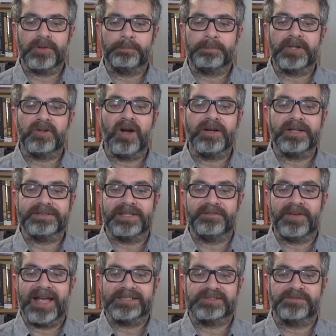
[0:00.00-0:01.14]
the prerogative
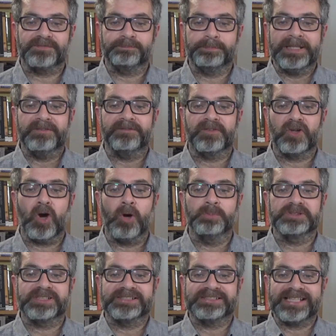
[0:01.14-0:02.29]
has been for
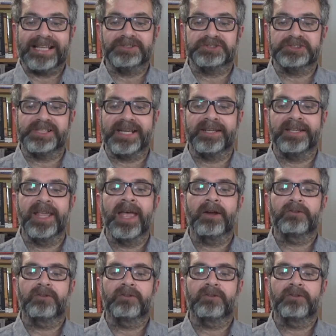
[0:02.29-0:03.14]
almost a century